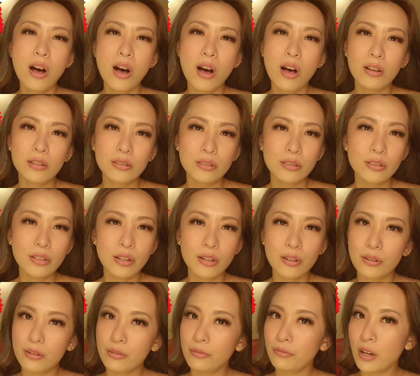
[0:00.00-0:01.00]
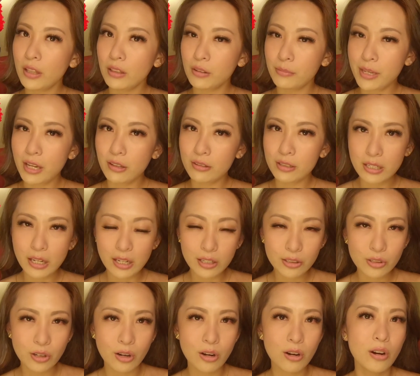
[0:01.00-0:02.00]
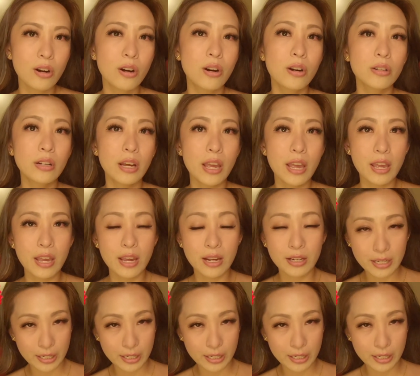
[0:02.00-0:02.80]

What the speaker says: Also follow me on TikTok and